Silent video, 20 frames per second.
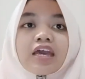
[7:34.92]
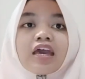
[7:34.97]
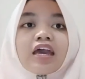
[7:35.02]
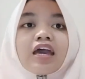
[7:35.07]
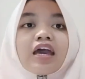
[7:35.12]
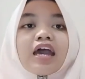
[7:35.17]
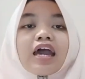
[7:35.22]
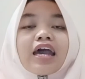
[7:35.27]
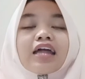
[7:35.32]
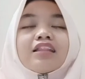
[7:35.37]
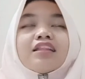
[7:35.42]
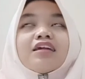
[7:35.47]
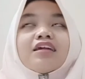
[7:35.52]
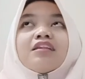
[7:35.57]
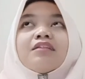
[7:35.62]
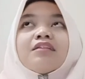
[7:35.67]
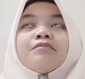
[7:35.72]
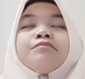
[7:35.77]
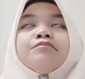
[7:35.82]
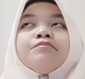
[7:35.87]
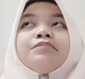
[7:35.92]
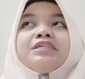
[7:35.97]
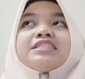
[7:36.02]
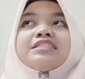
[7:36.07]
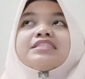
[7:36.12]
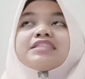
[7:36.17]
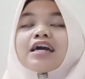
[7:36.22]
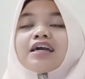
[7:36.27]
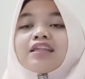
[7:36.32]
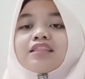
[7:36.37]
And then
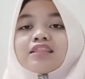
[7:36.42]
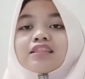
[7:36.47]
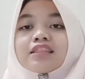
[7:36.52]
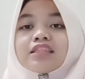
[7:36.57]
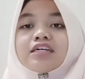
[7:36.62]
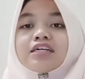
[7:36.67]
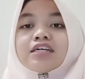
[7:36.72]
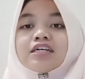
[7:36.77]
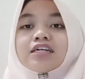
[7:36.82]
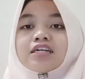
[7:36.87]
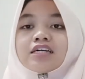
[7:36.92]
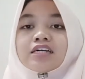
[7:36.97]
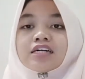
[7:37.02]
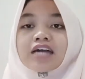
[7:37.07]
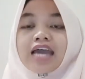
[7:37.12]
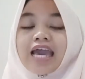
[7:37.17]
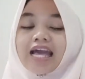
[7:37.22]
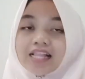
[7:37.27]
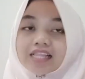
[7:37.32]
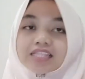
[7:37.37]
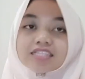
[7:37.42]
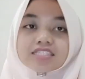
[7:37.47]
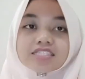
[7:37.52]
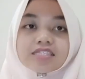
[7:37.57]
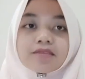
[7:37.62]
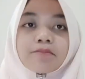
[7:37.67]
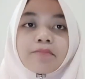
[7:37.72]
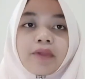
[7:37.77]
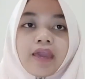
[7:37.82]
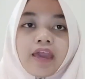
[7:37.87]
beside the
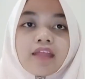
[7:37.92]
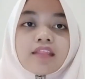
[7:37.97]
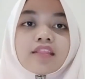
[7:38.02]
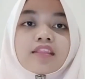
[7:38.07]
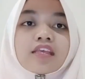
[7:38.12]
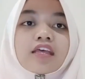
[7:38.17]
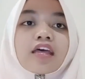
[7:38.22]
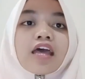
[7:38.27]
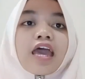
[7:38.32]
Elizabeth,